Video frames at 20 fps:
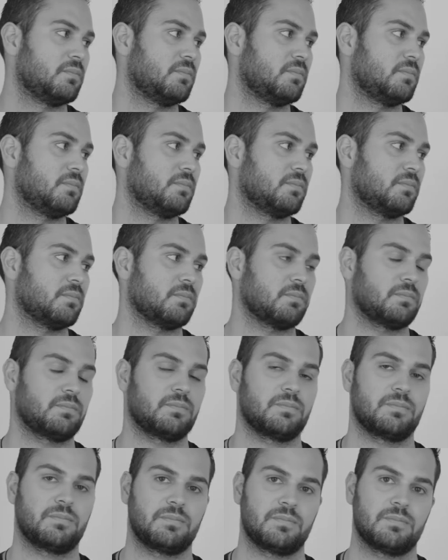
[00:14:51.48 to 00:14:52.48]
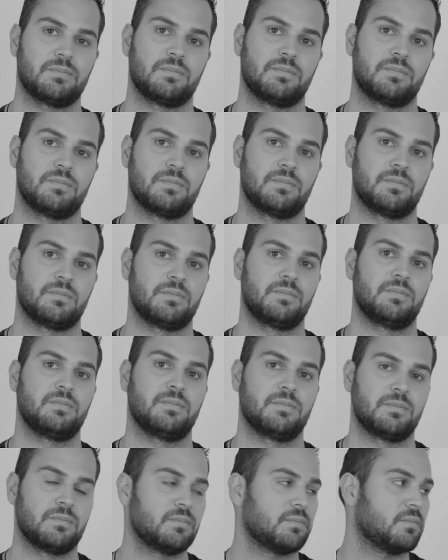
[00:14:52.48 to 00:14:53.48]

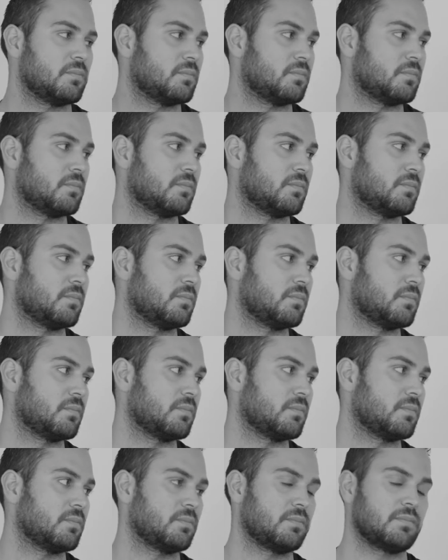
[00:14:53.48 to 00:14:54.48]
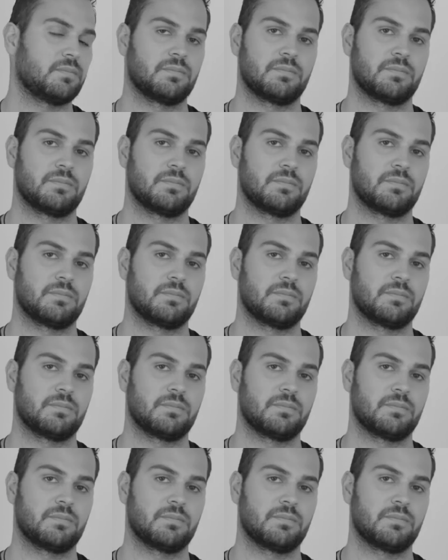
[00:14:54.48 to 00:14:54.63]
[no speech]